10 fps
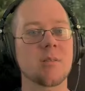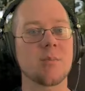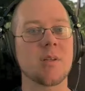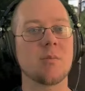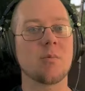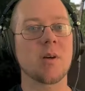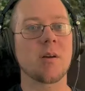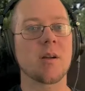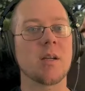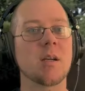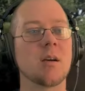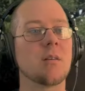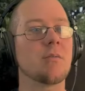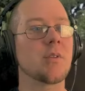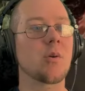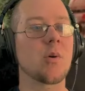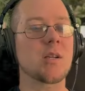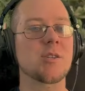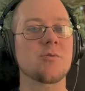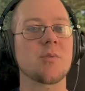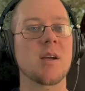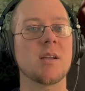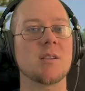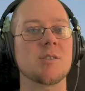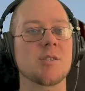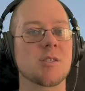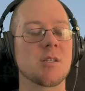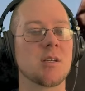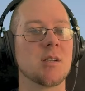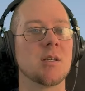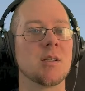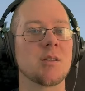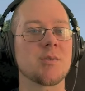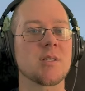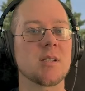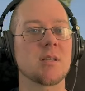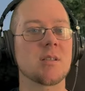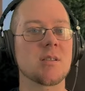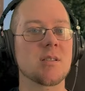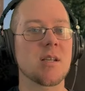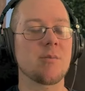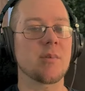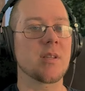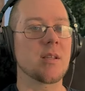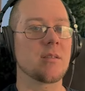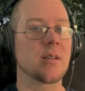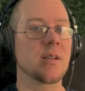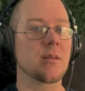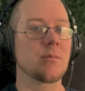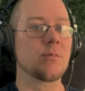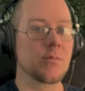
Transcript: to be wary of the quest range. You'll see that the stay within thing,